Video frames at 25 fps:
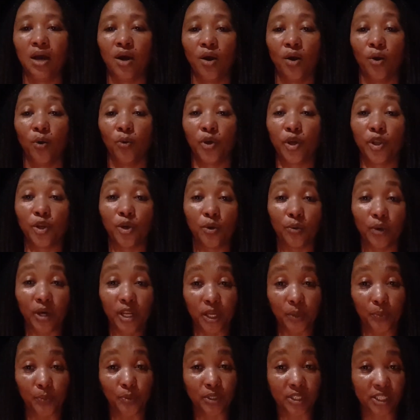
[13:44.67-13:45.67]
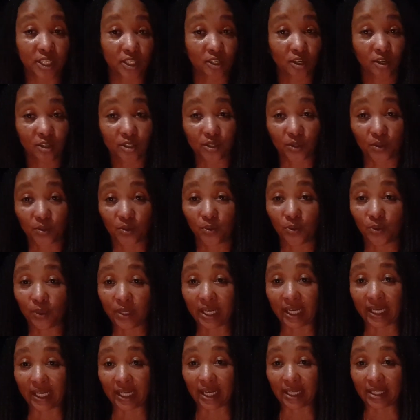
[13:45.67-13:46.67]
When you put it down to cool
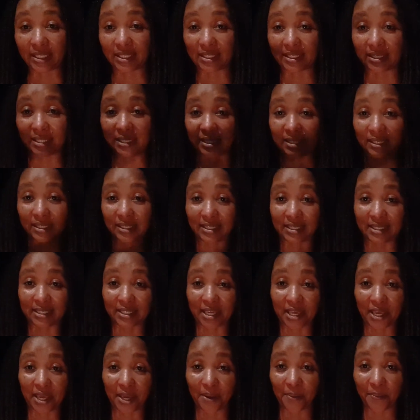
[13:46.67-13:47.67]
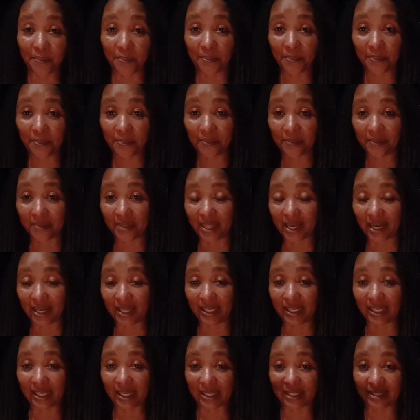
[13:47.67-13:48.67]
and that skim,
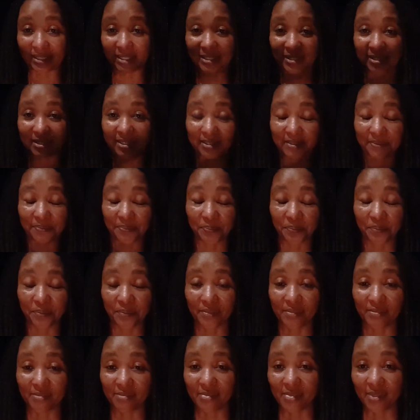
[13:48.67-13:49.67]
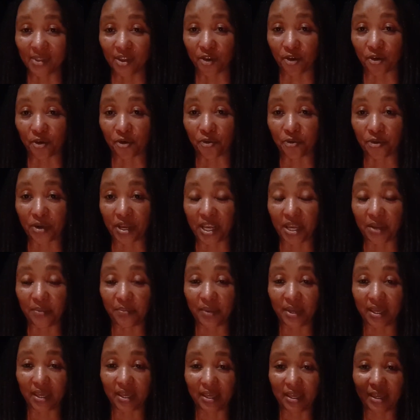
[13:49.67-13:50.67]
that
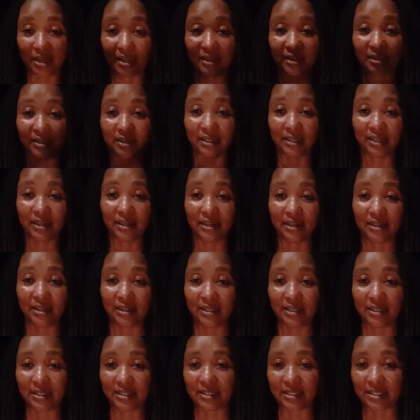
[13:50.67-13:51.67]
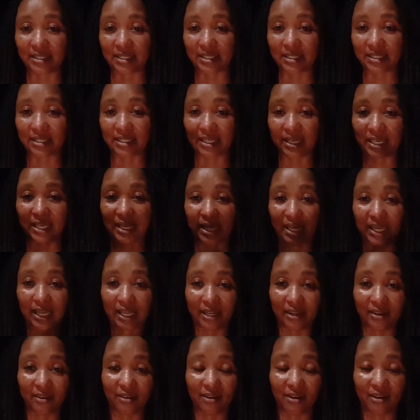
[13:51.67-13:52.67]
creamy
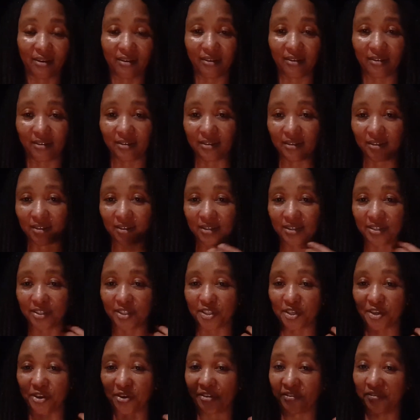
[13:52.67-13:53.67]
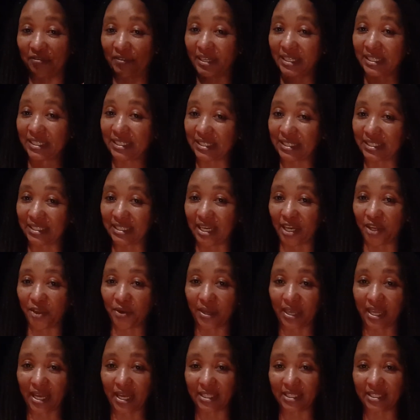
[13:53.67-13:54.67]
skin on the surface that you
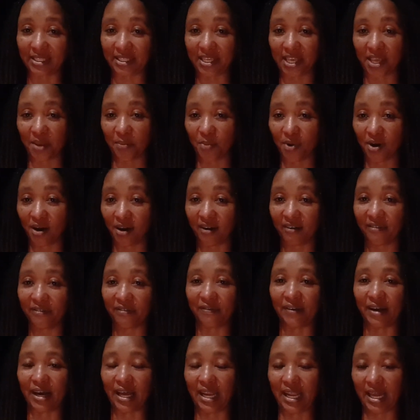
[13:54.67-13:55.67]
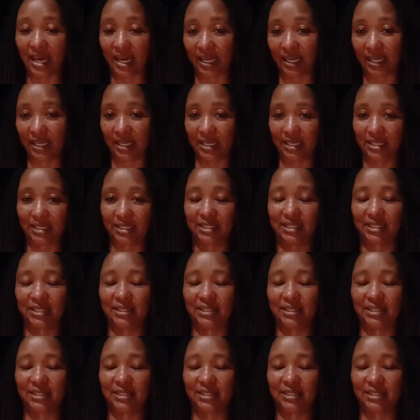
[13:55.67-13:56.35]
can skim off, I like that.